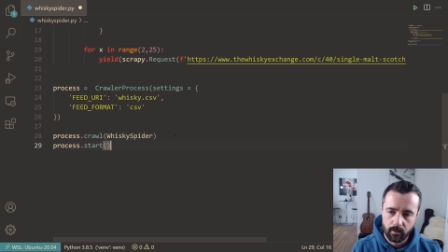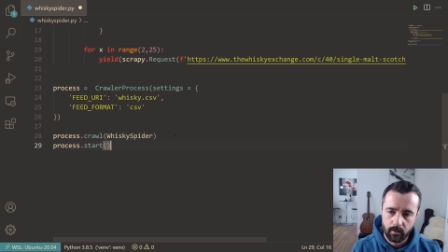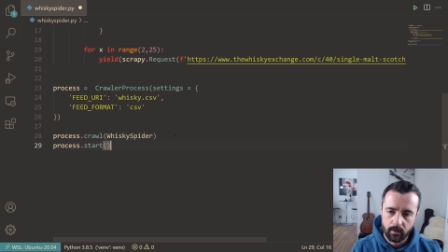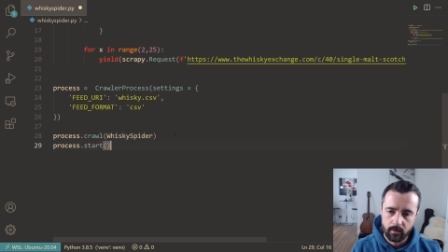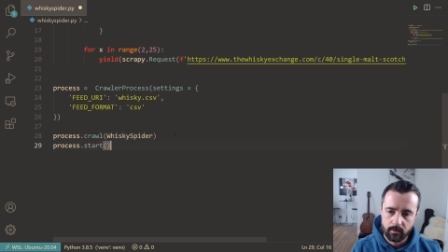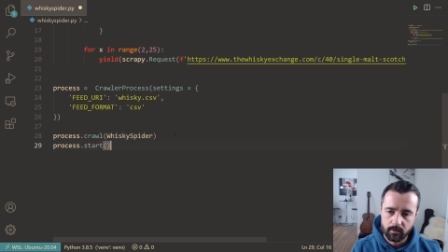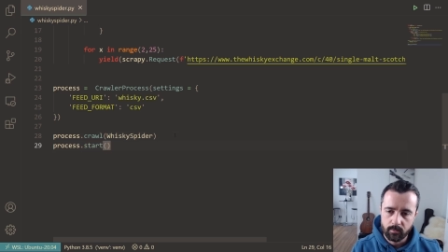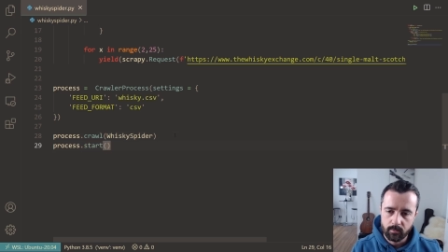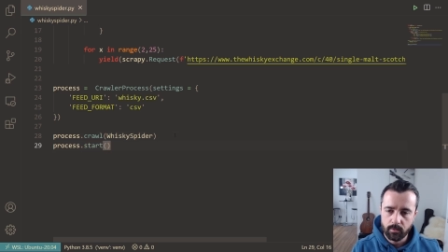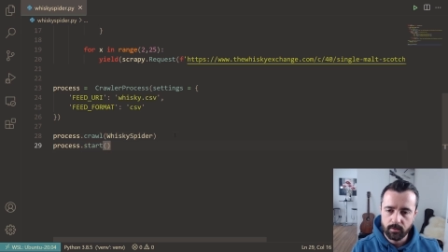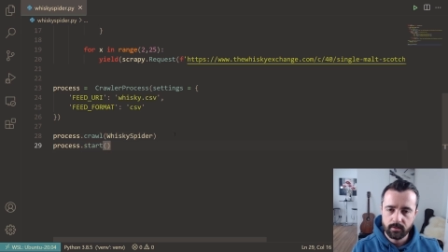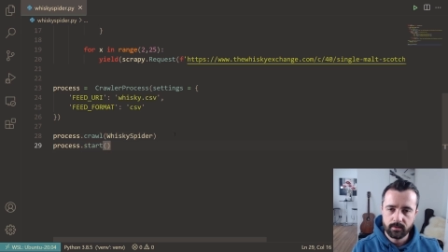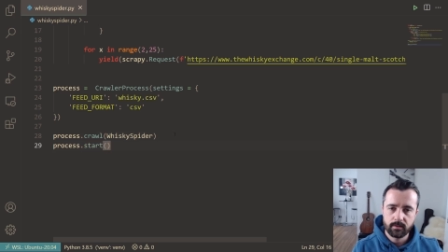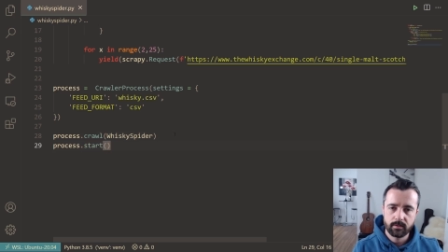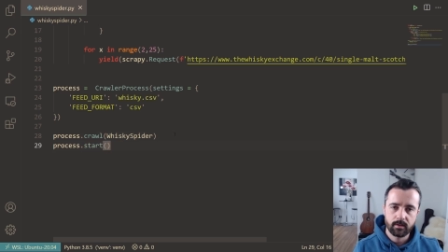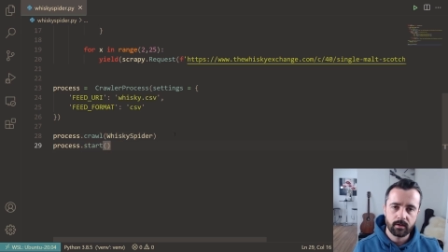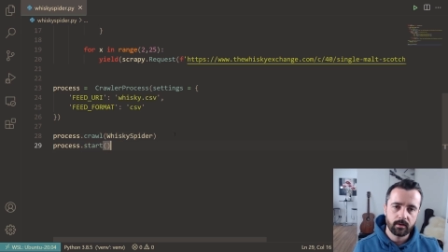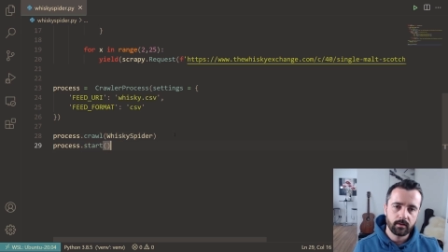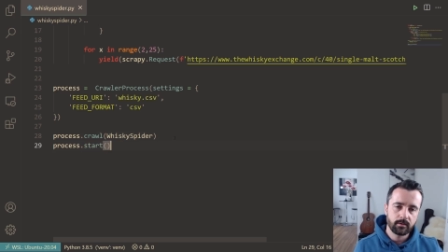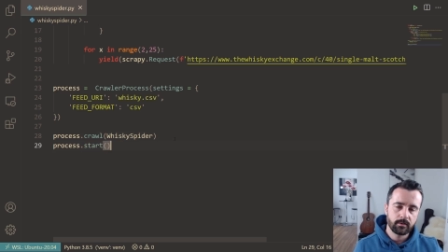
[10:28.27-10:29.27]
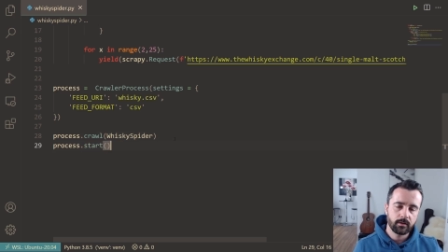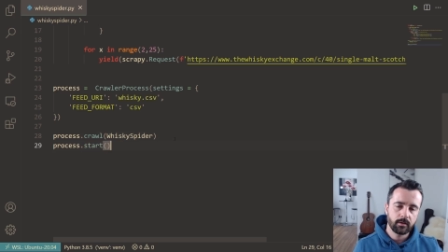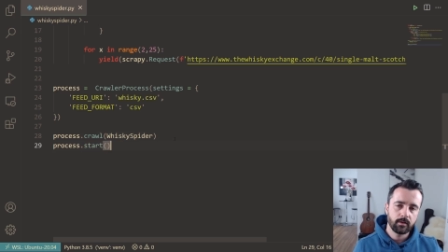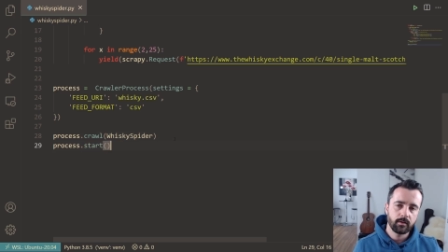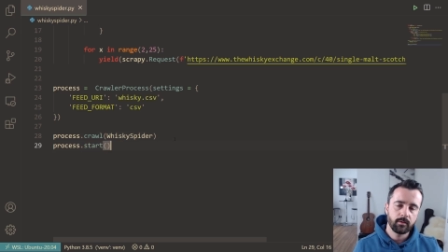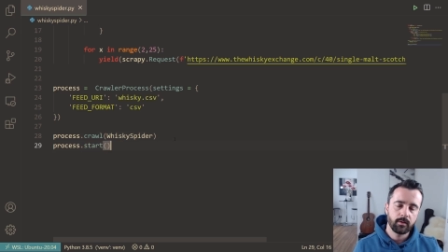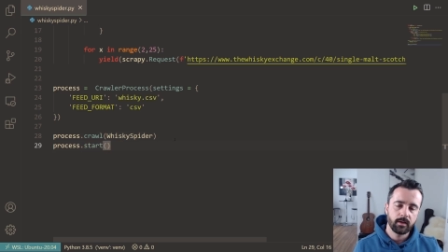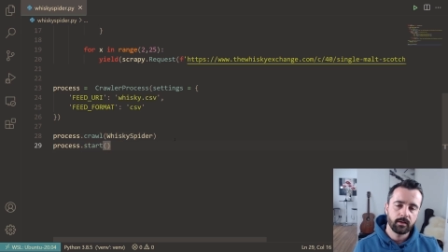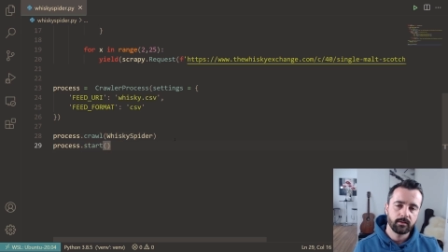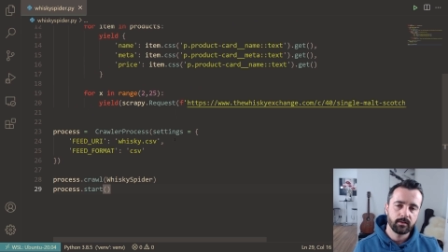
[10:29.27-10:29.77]
So what this is going to
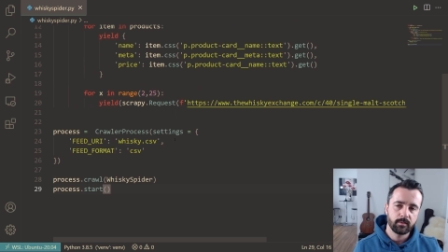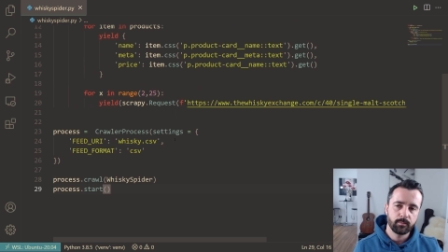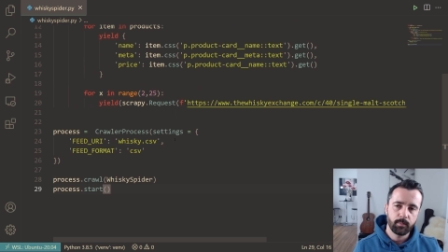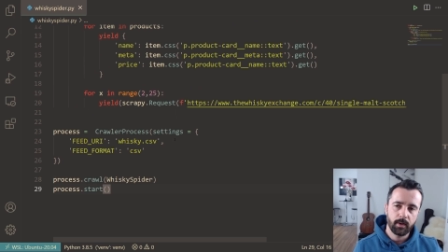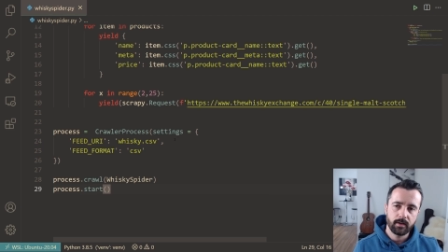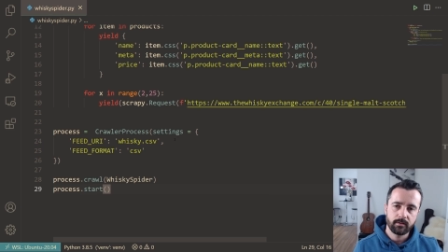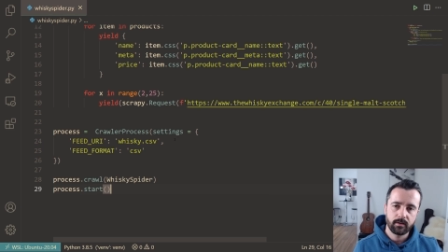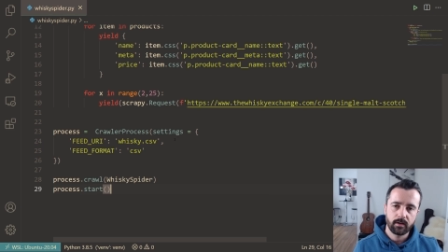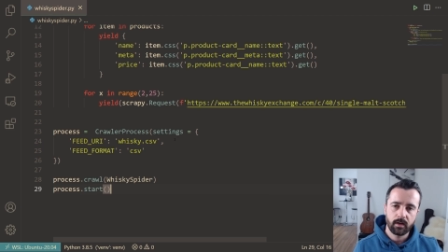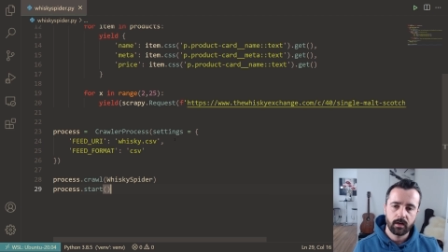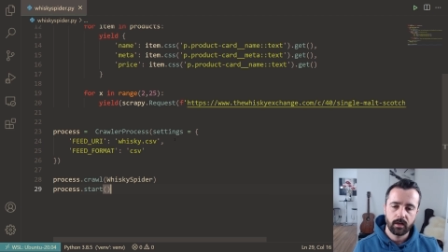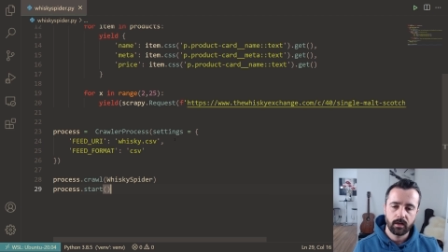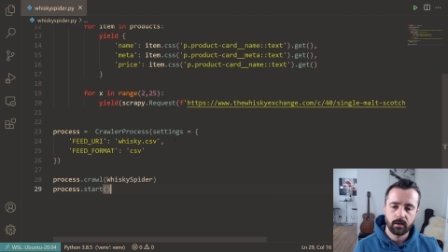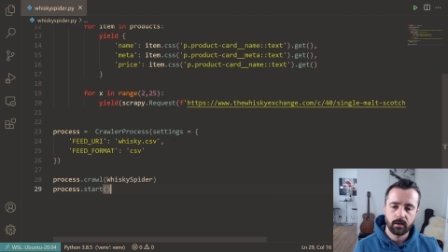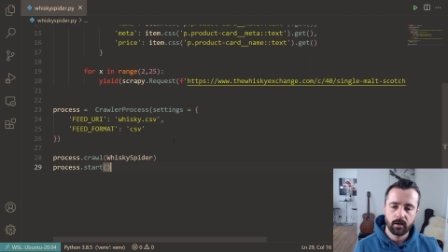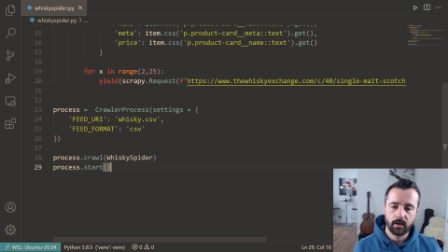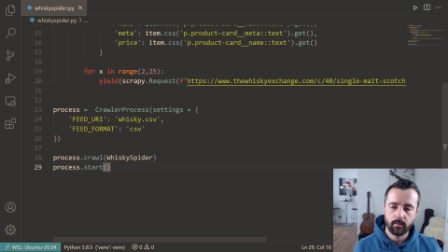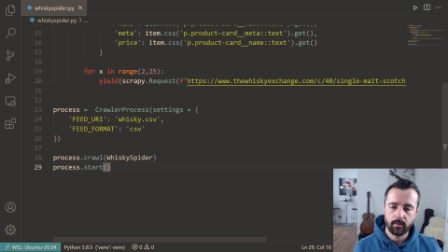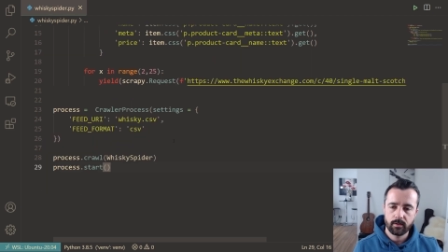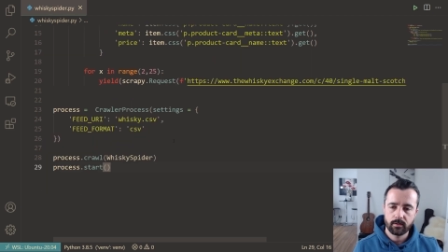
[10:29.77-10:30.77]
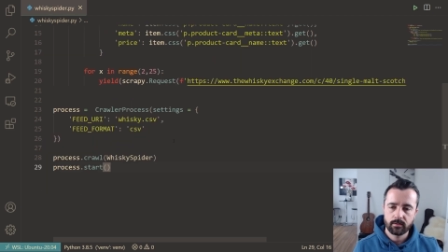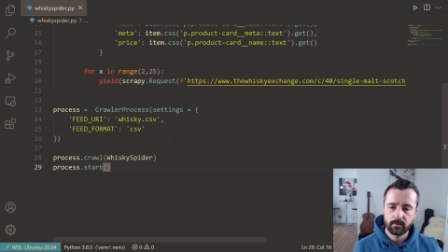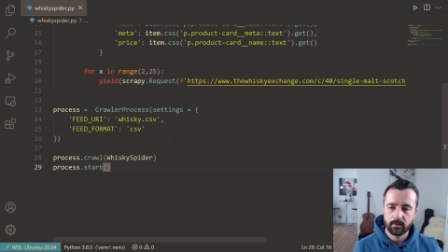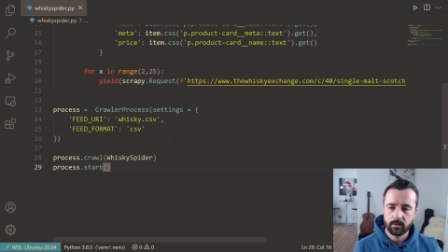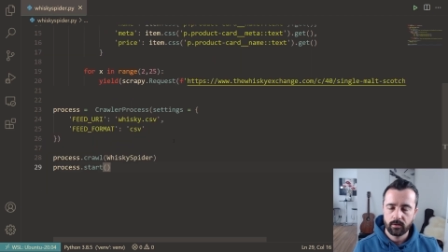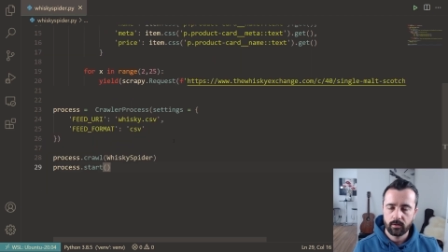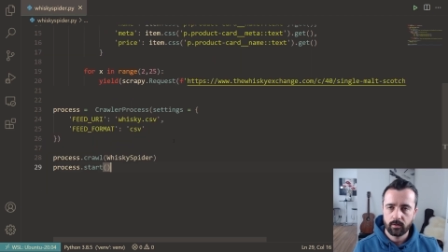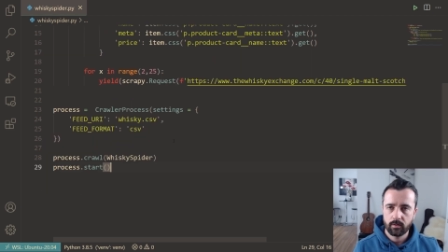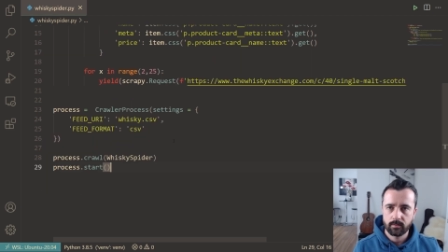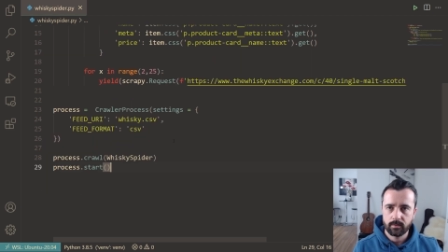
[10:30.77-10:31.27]
do is it's basically going to
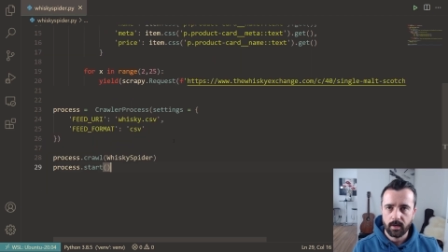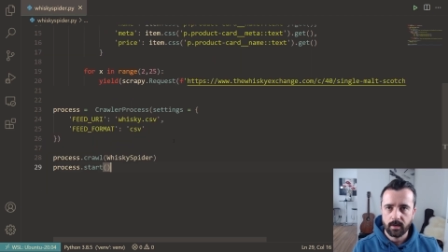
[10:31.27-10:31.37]
use,